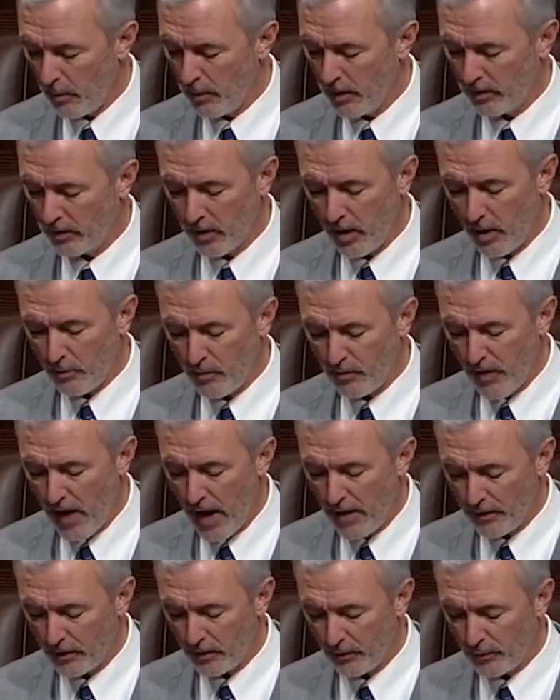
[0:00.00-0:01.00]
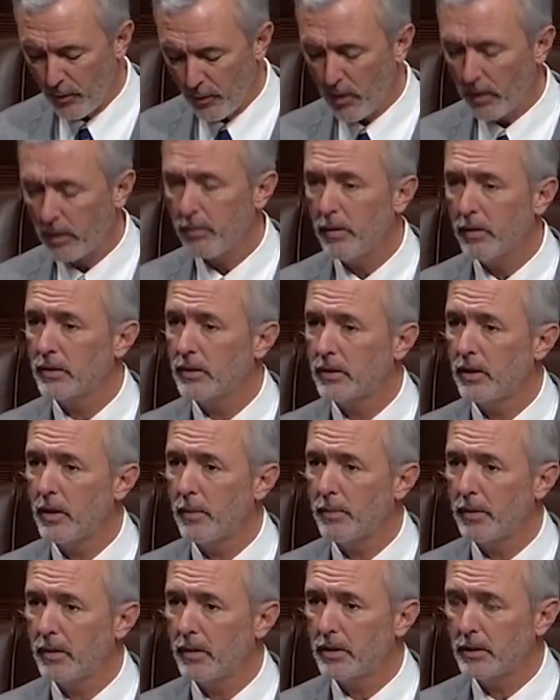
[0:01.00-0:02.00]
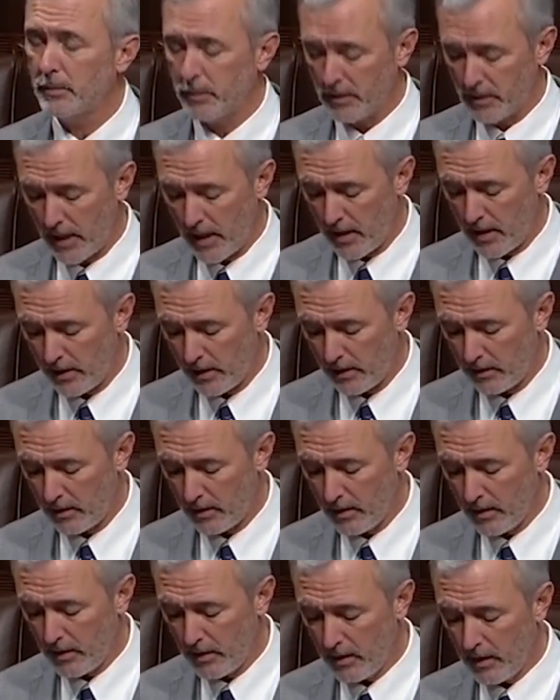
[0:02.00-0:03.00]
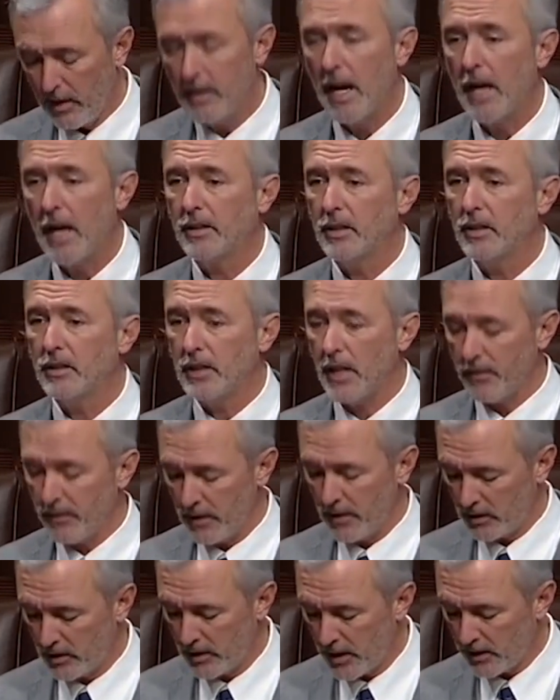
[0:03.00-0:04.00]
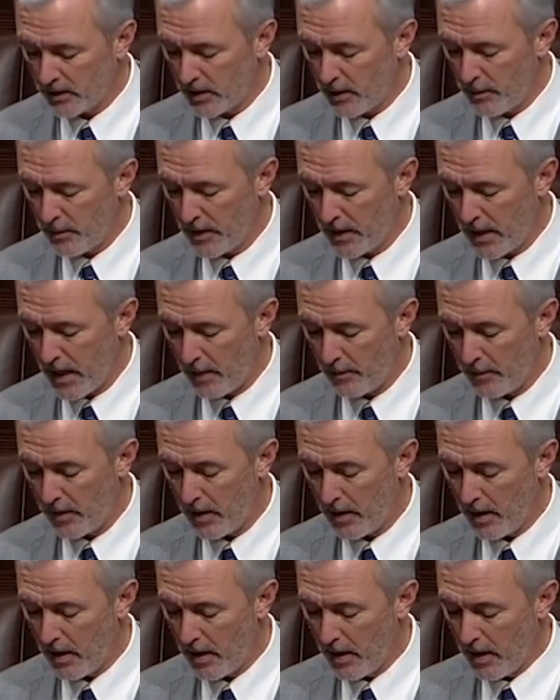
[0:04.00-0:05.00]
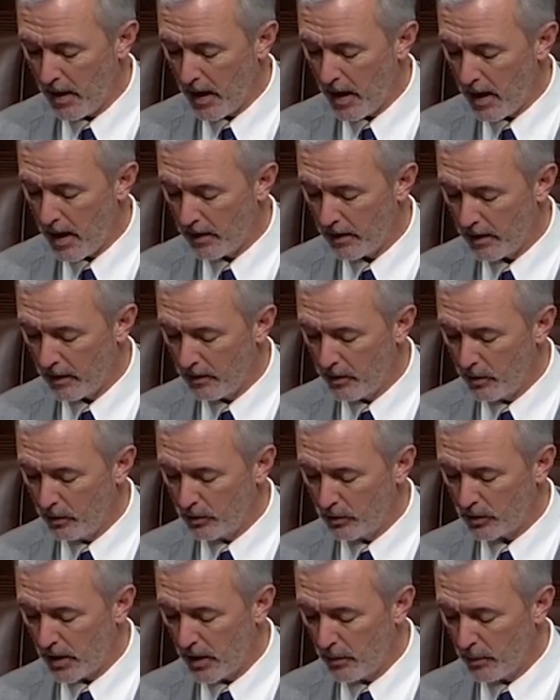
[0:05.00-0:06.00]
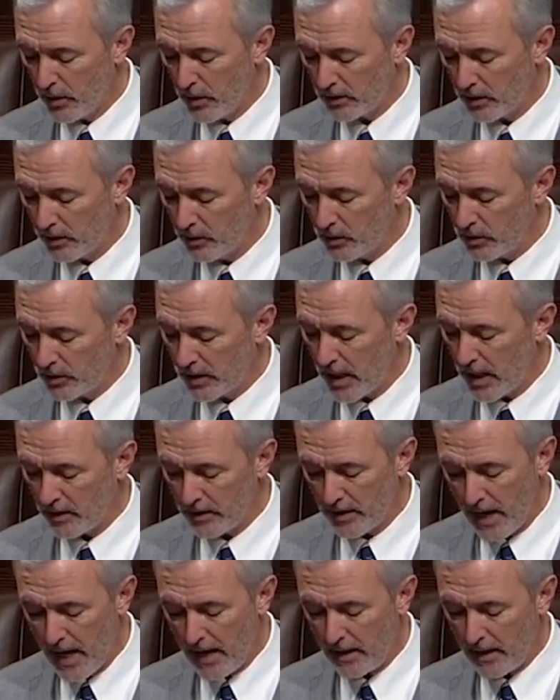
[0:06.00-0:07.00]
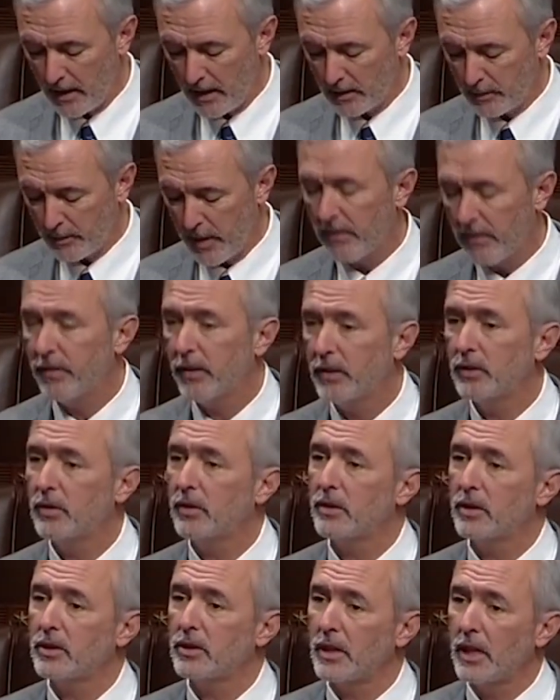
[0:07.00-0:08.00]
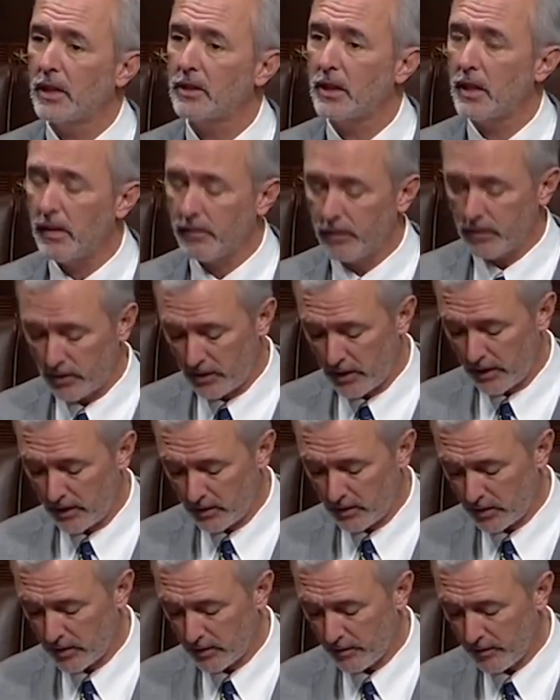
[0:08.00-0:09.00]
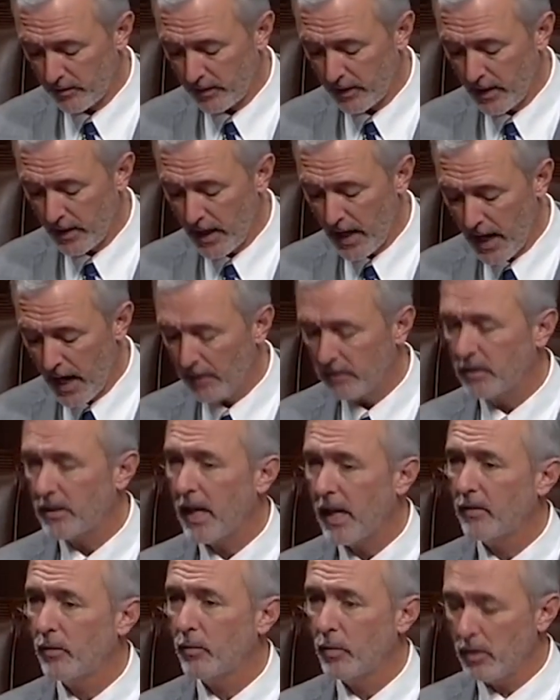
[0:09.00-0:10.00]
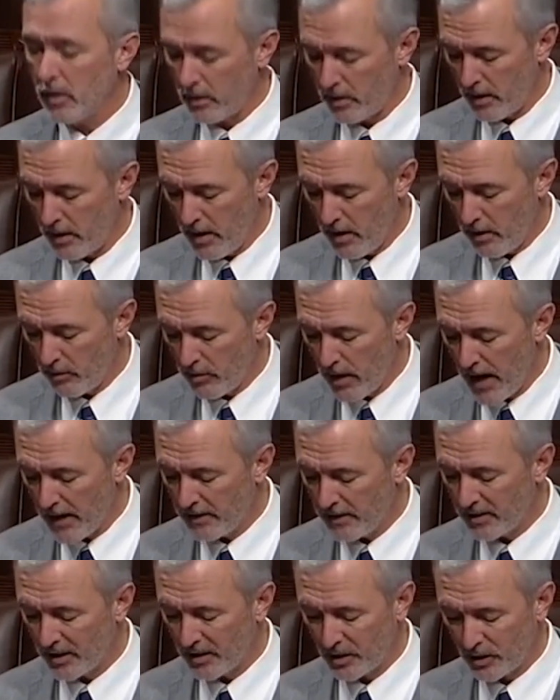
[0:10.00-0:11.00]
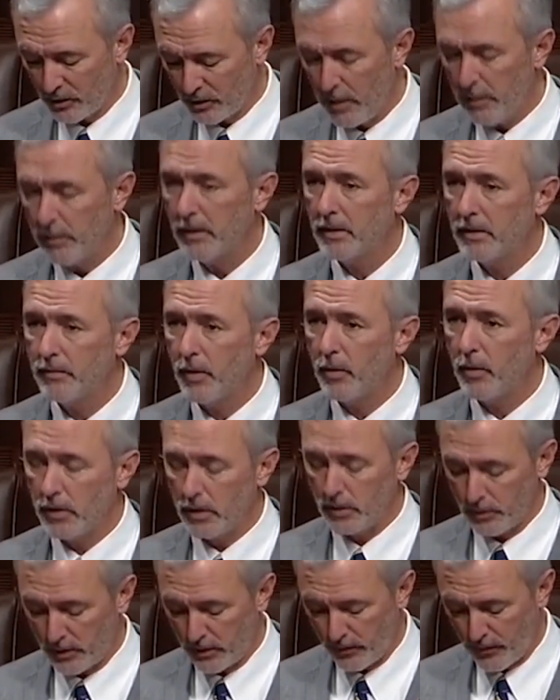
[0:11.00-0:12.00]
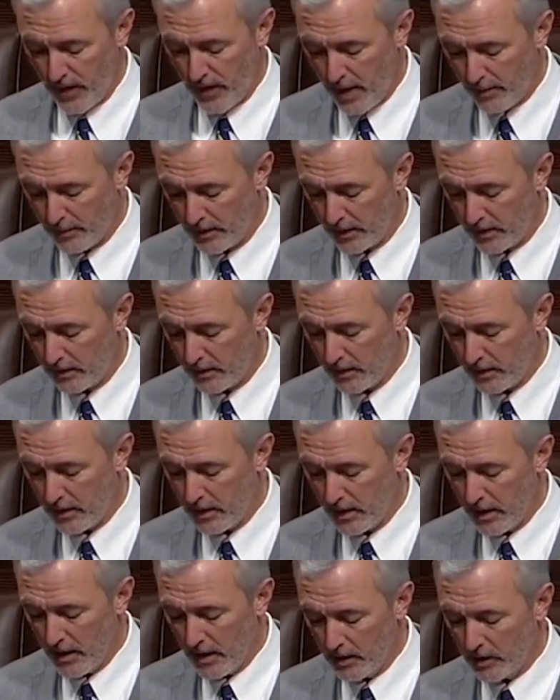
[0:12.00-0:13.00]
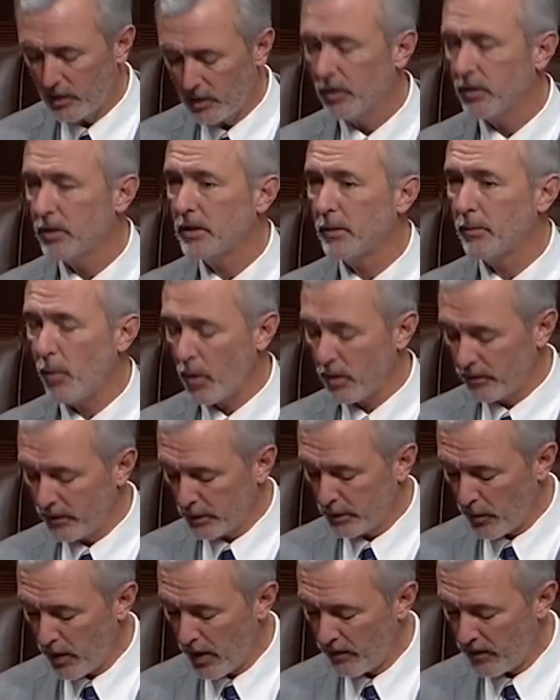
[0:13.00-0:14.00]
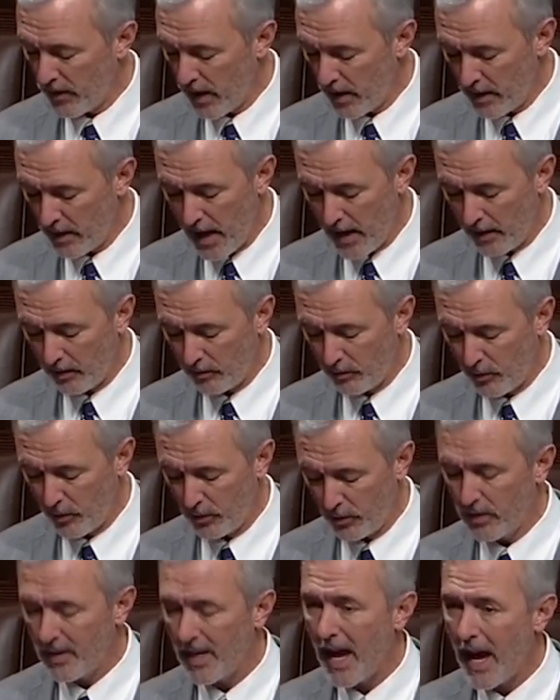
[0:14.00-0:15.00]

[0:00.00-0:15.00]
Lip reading: with the 504th Military Police Battalion. In 1976, he became he worked at News Channel 9 and has been a fixture at the station ever since. Outside of work, Rod is extremely devoted to his family. He stood in support of his wife, Nanette, through her